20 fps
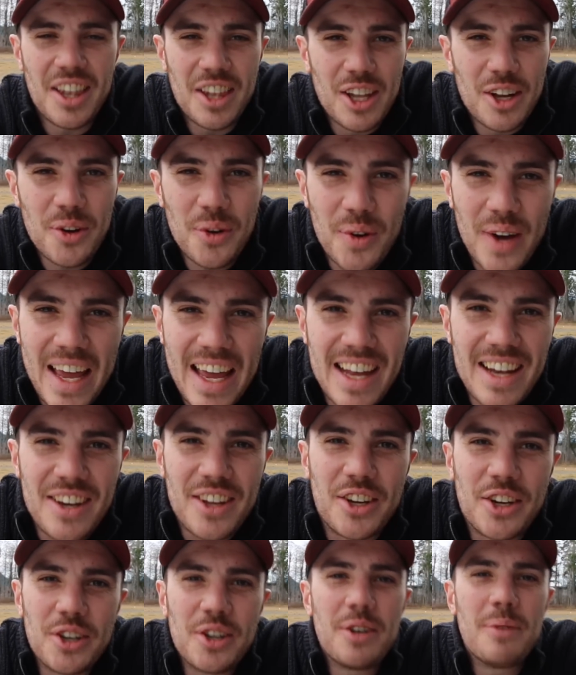Hello
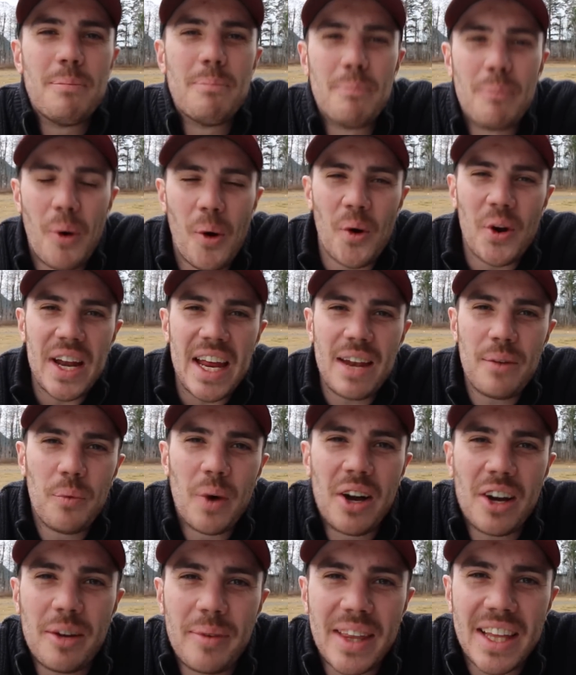and good morning.
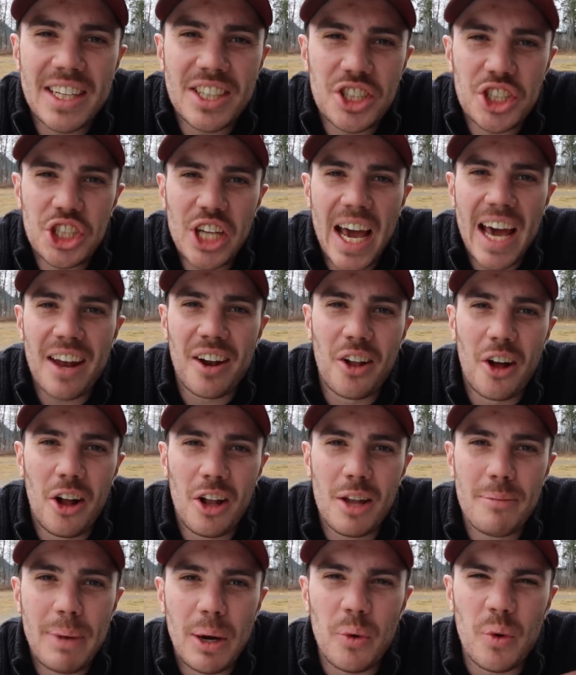Welcome to this channel
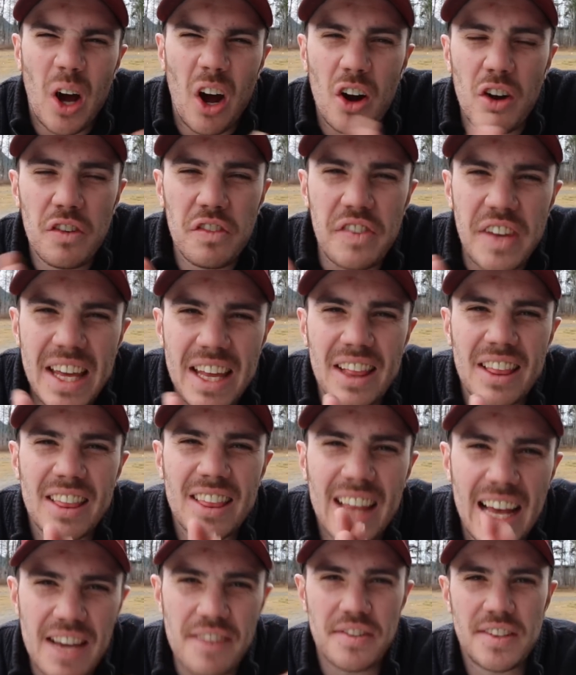all about RV
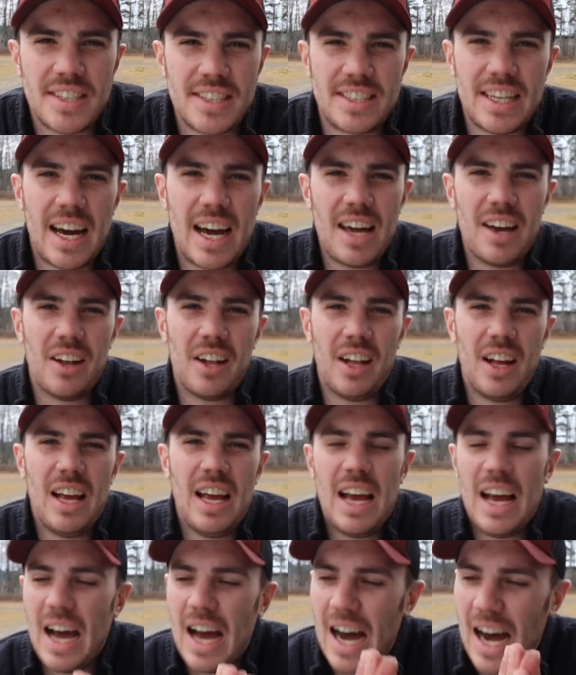lifestyle.
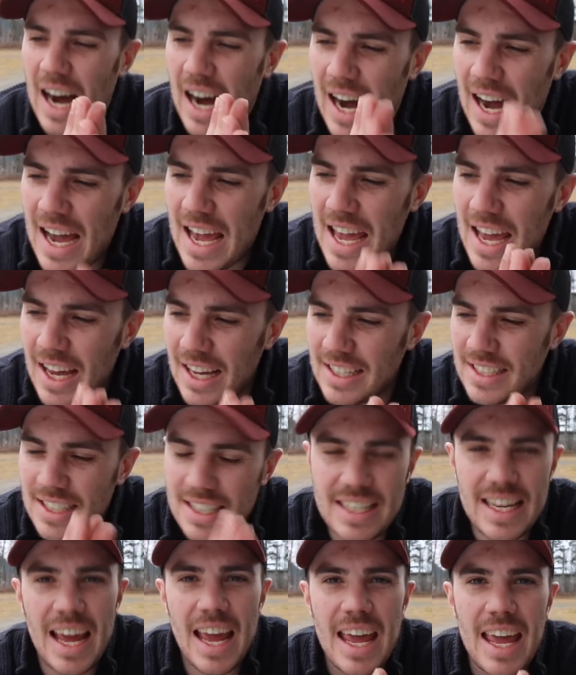I
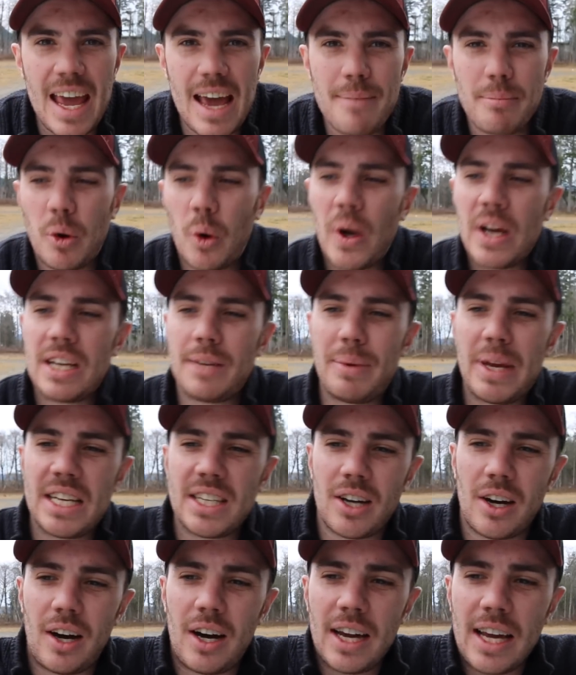today am going to be
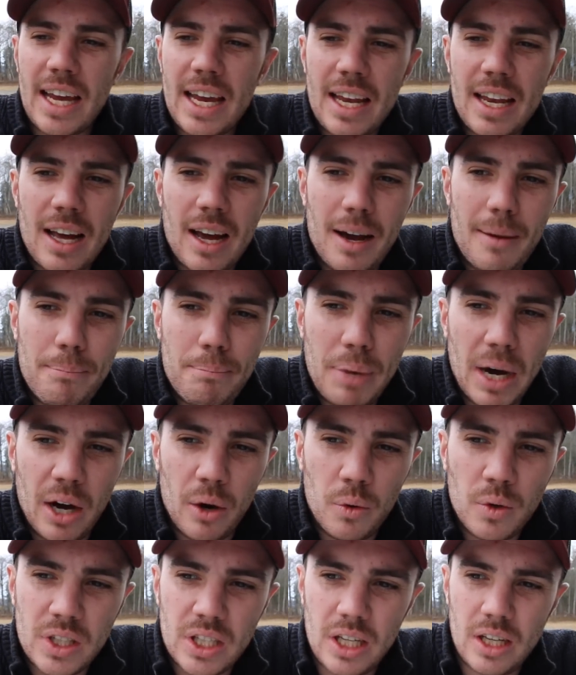talking
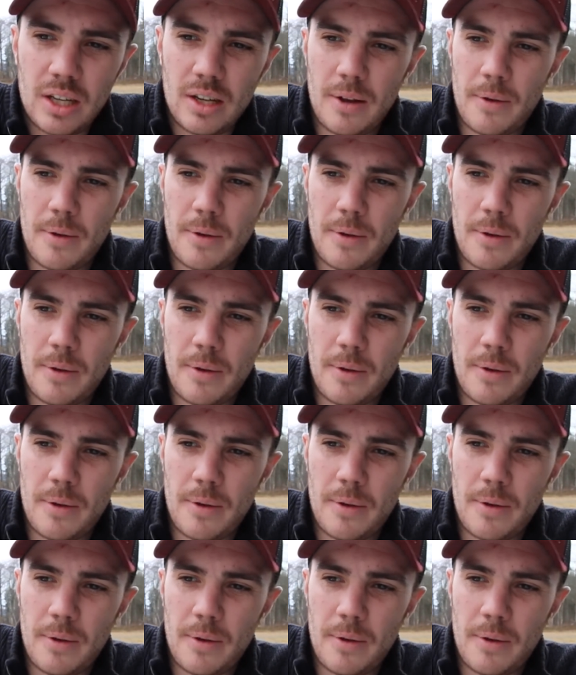about